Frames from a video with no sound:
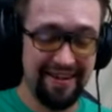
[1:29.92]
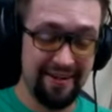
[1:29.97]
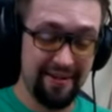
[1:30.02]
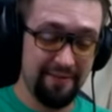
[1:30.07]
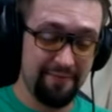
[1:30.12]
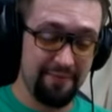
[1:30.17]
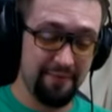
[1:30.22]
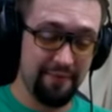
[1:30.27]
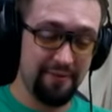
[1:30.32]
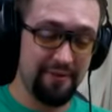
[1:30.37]

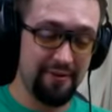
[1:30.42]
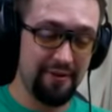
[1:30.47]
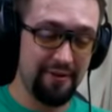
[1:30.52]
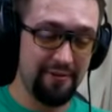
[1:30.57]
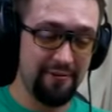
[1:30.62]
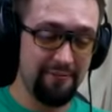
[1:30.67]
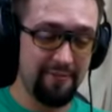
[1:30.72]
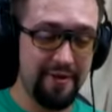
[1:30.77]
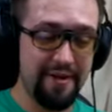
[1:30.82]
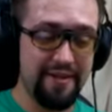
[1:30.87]
for
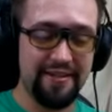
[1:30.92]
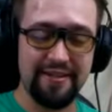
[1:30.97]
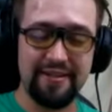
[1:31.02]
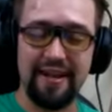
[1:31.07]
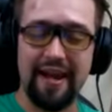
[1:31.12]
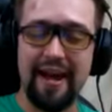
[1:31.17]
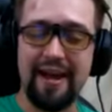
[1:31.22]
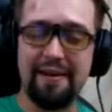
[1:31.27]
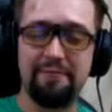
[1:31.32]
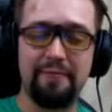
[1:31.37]
good reason.
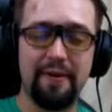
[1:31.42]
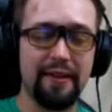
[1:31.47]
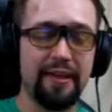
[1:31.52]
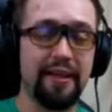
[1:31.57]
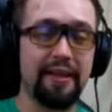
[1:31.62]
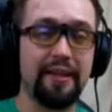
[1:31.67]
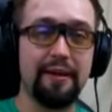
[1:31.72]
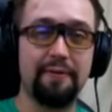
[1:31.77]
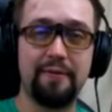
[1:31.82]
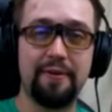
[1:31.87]
I fell
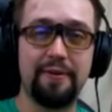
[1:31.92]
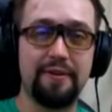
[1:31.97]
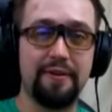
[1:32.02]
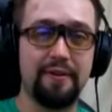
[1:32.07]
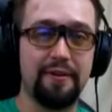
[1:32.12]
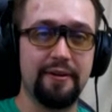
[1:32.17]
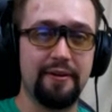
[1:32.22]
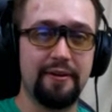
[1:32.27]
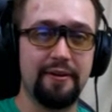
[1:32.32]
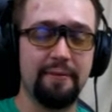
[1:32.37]
in love with
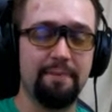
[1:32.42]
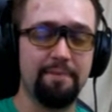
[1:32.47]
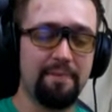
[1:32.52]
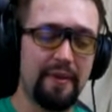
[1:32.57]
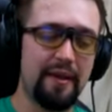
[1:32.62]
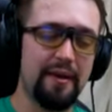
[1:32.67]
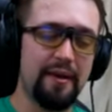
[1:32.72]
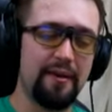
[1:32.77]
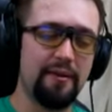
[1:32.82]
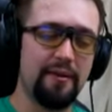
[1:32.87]
the
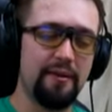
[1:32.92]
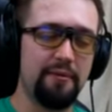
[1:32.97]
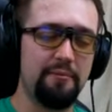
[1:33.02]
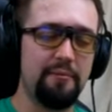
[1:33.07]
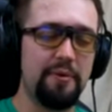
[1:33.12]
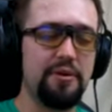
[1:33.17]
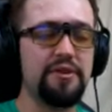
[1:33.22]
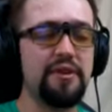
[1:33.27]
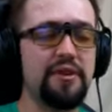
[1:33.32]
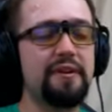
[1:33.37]

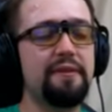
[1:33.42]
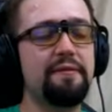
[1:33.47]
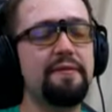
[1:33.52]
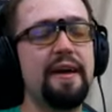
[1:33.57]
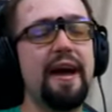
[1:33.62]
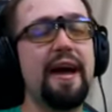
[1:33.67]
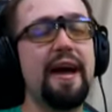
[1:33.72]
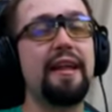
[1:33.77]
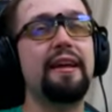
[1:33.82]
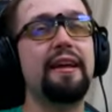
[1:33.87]
music of
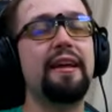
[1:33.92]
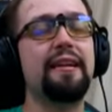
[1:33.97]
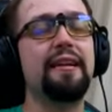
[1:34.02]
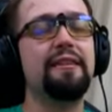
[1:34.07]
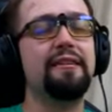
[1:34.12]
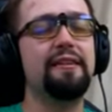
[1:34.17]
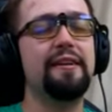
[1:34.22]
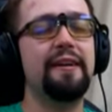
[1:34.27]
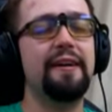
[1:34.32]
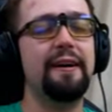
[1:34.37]
that,
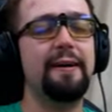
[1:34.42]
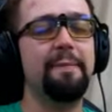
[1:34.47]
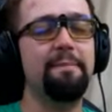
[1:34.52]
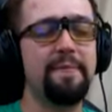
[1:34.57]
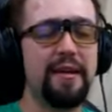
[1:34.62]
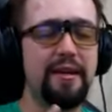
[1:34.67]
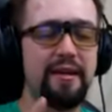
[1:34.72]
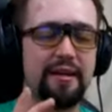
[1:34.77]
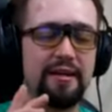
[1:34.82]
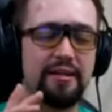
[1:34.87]
and
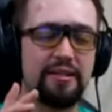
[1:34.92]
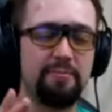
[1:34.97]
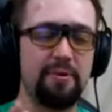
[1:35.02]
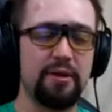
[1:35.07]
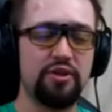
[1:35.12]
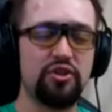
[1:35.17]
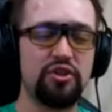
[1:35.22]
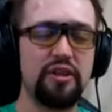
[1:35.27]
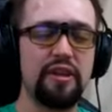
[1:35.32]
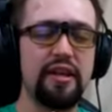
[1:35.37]

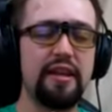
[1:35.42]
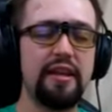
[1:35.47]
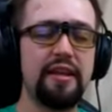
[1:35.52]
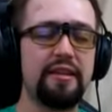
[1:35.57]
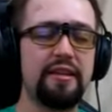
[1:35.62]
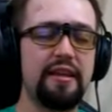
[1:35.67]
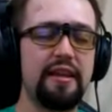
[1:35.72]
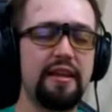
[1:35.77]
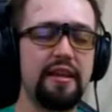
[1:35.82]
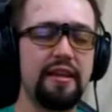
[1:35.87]
especially
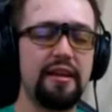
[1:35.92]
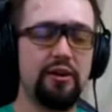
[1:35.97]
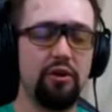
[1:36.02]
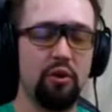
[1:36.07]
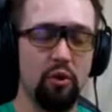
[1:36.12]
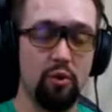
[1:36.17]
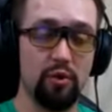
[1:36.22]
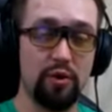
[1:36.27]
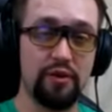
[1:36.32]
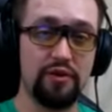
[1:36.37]
the
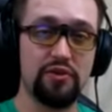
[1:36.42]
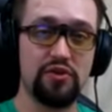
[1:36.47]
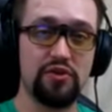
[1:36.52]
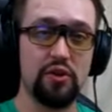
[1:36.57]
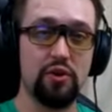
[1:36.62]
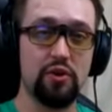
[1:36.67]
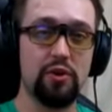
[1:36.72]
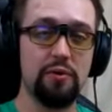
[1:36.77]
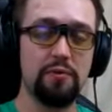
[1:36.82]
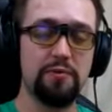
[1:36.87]
organ
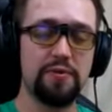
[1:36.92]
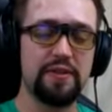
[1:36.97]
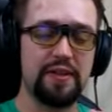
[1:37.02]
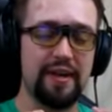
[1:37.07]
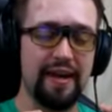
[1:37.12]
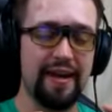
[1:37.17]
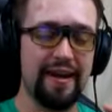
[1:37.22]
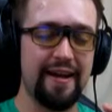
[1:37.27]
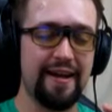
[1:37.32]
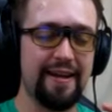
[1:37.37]
solos.
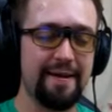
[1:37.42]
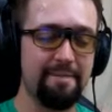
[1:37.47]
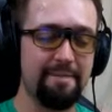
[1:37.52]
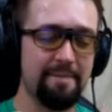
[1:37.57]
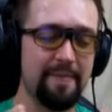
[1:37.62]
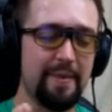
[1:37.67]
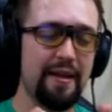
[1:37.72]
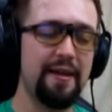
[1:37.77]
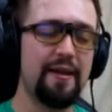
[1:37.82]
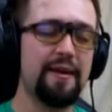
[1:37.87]
I
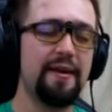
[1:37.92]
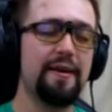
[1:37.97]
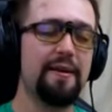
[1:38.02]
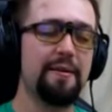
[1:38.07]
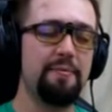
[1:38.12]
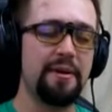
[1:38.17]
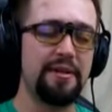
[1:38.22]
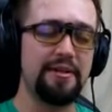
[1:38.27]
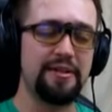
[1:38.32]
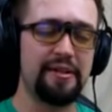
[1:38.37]

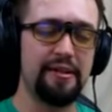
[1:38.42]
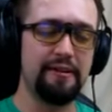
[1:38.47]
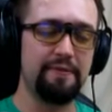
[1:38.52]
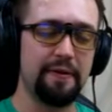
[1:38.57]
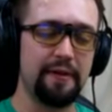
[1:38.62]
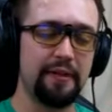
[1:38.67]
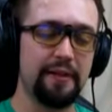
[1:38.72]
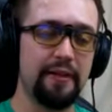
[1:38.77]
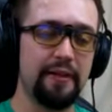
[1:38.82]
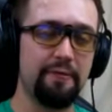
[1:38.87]
basically
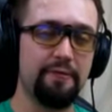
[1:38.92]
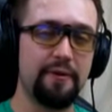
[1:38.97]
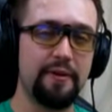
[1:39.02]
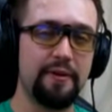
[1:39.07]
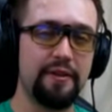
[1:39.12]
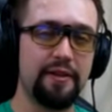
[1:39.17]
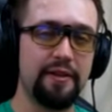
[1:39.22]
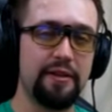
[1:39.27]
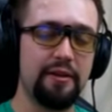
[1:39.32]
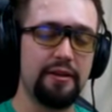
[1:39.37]
fell in love
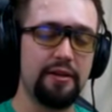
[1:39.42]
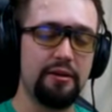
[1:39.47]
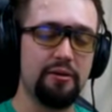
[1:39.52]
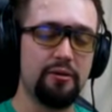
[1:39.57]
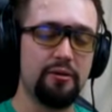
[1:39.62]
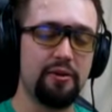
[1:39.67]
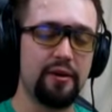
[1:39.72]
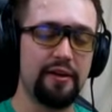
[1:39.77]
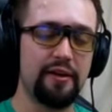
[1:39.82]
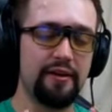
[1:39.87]
with the
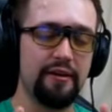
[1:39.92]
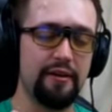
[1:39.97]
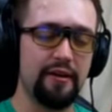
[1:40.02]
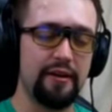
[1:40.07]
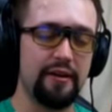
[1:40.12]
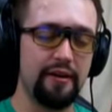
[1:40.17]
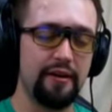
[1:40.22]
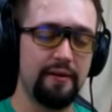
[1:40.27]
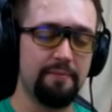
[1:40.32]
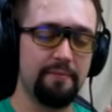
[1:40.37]
organ,
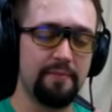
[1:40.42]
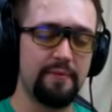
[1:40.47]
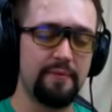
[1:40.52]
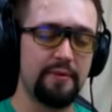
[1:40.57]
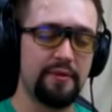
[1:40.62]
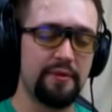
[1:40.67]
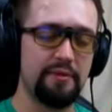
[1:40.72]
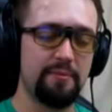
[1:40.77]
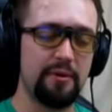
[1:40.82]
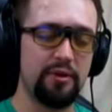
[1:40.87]

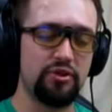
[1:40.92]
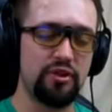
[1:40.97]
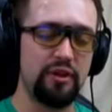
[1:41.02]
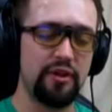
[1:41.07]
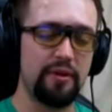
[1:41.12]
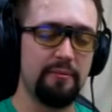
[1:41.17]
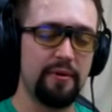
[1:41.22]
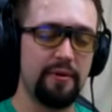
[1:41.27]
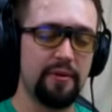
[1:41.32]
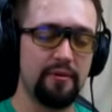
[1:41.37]

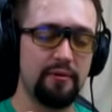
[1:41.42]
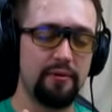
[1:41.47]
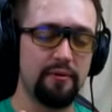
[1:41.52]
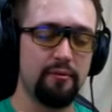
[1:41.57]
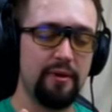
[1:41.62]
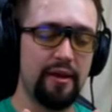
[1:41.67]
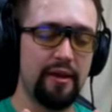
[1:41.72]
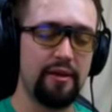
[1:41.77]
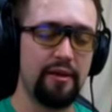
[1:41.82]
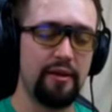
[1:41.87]
especially with the
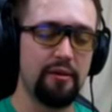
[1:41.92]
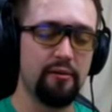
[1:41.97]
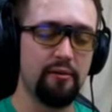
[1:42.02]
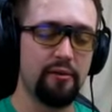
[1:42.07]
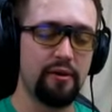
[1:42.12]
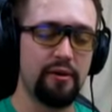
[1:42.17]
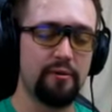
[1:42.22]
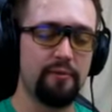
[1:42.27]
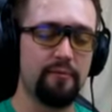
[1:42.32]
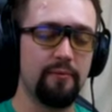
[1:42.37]
way the
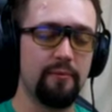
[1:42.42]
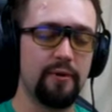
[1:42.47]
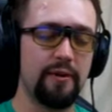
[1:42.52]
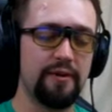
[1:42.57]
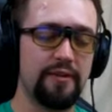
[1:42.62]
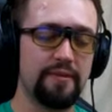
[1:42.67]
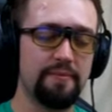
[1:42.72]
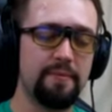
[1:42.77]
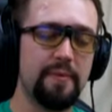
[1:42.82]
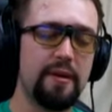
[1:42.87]
organ
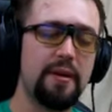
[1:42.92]
was